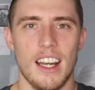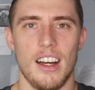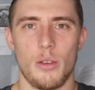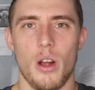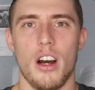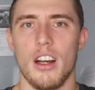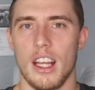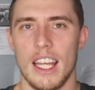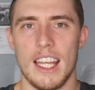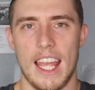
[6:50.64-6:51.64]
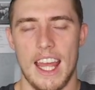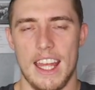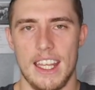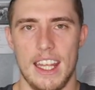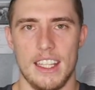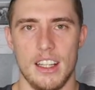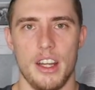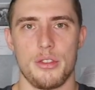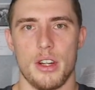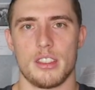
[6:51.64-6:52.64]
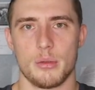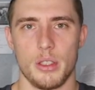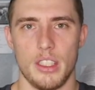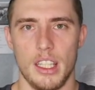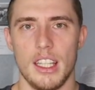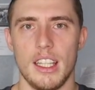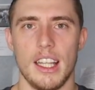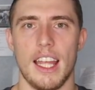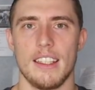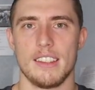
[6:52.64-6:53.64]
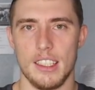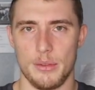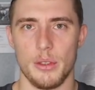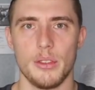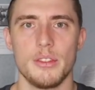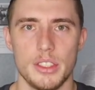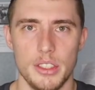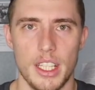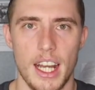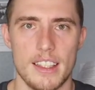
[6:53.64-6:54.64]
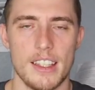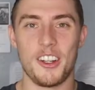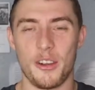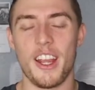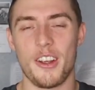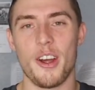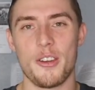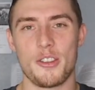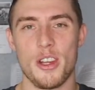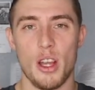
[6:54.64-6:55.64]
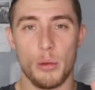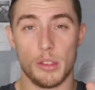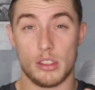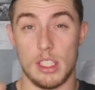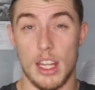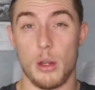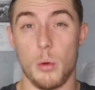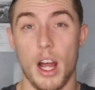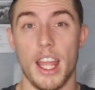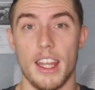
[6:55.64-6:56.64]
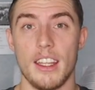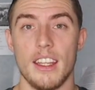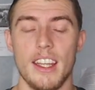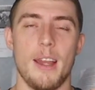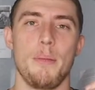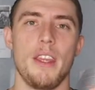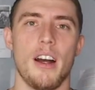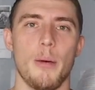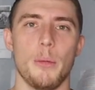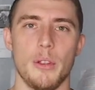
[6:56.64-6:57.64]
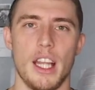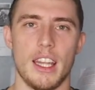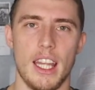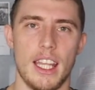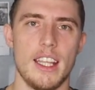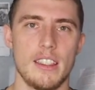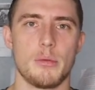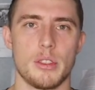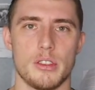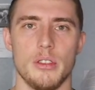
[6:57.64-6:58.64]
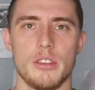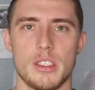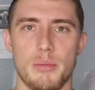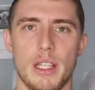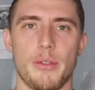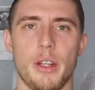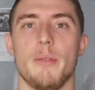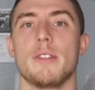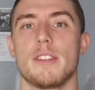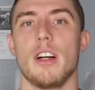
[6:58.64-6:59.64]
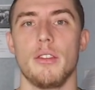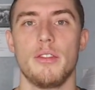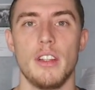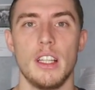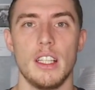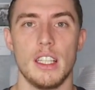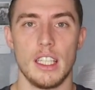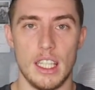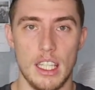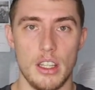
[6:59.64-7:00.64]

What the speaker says: wrong and untrustworthy and deceitful to you guys. A great coach will stay quiet and be humble and let his results speak for himself. He